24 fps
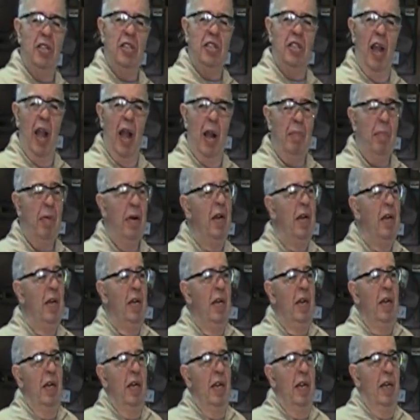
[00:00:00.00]
shop.
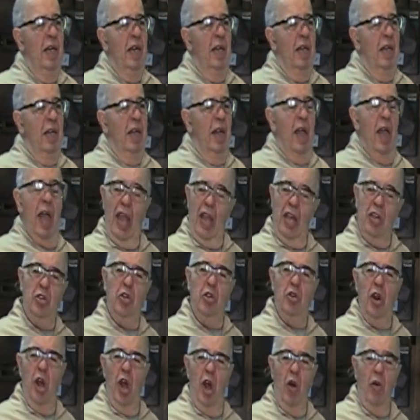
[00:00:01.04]
As
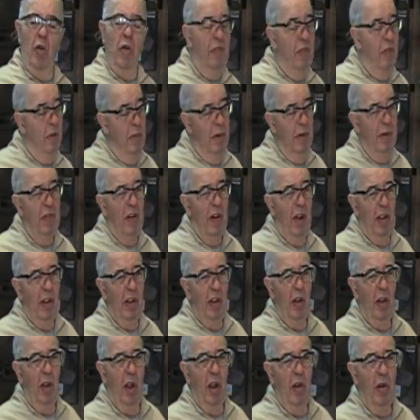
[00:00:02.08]
you know, if you've been
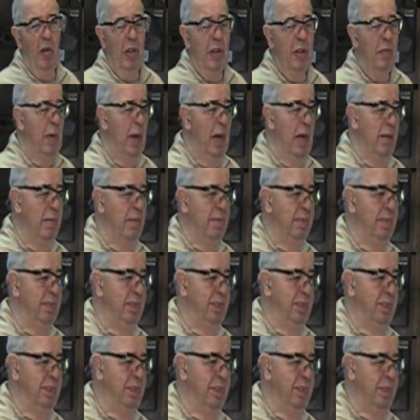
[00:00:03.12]
following along with me,
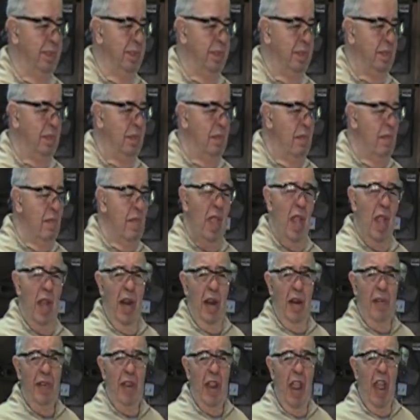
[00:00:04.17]

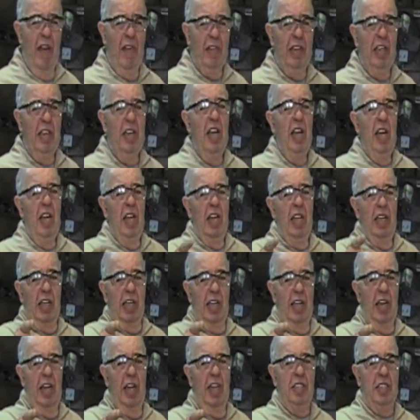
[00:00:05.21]
and if you haven't,
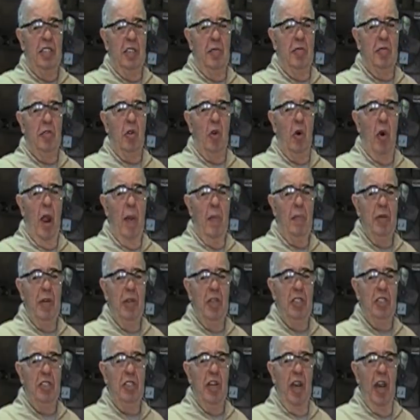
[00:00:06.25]
you need to subscribe to
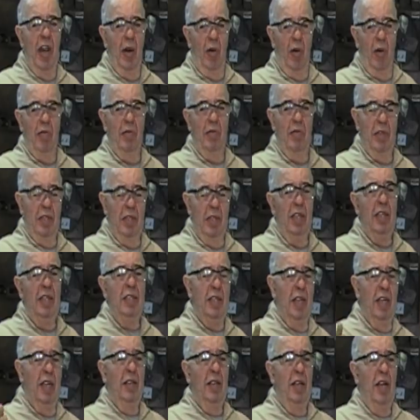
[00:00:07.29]
this channel.
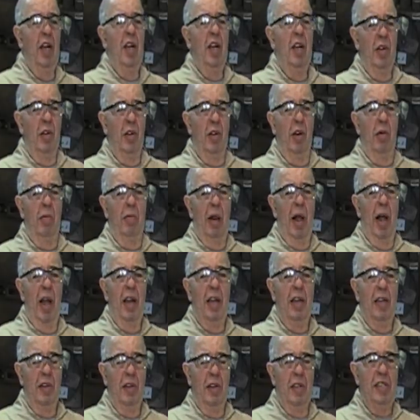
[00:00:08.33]
Little
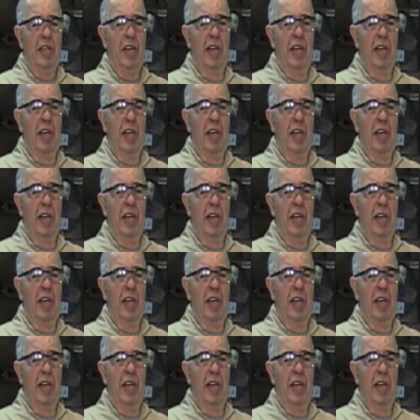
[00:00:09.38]
block, looks